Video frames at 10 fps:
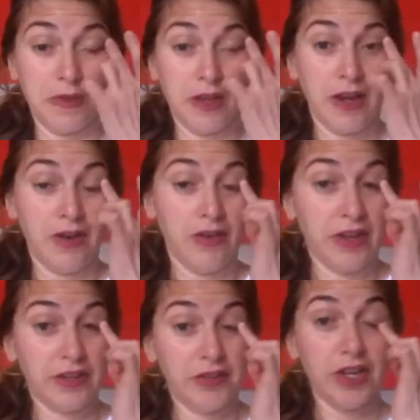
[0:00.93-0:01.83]
Hello,
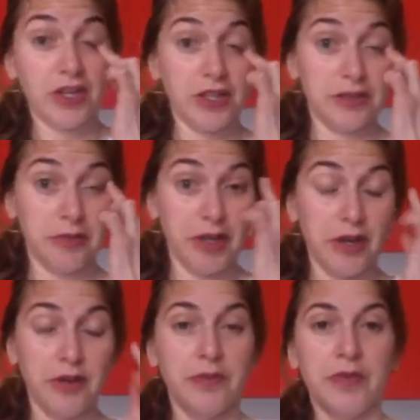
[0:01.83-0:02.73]
I created this
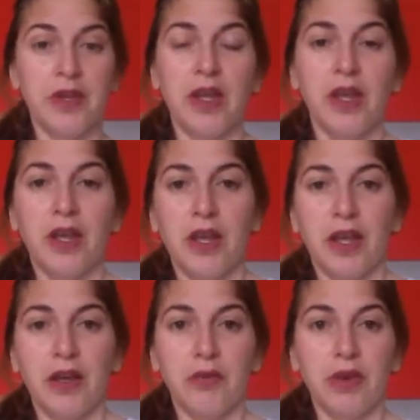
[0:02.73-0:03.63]
video
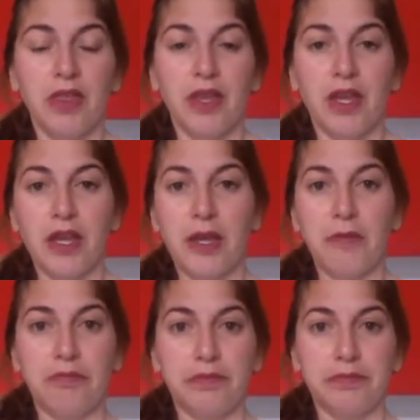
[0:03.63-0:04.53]
with the